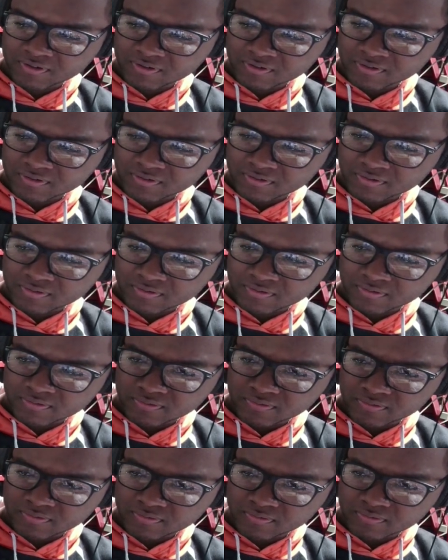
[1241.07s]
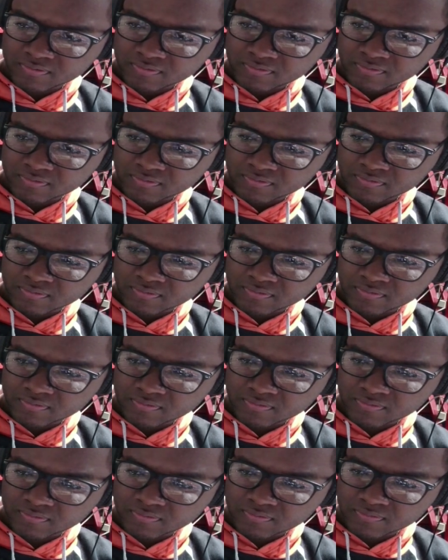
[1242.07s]

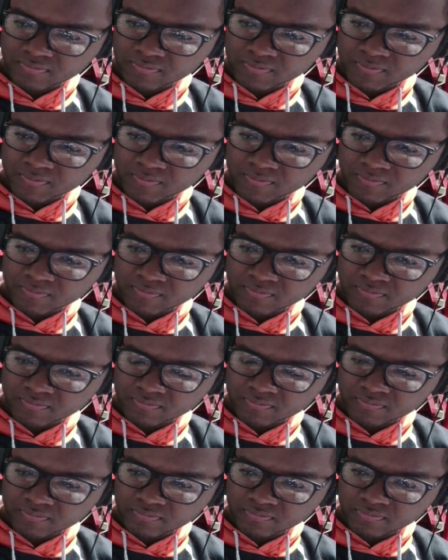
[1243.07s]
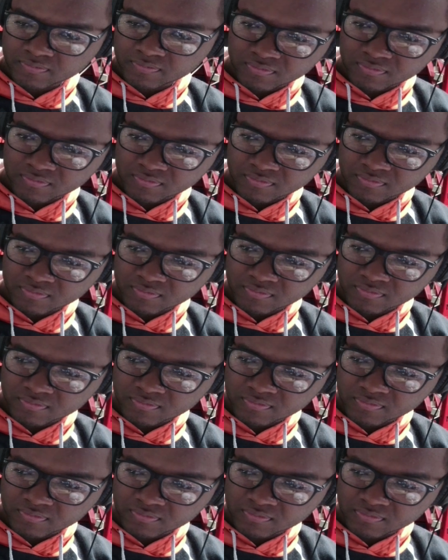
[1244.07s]

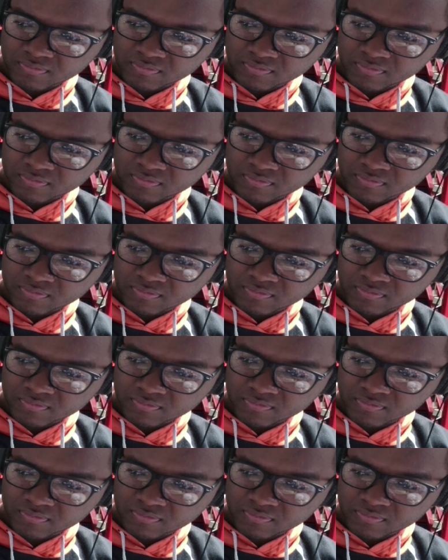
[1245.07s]
Nothing is said.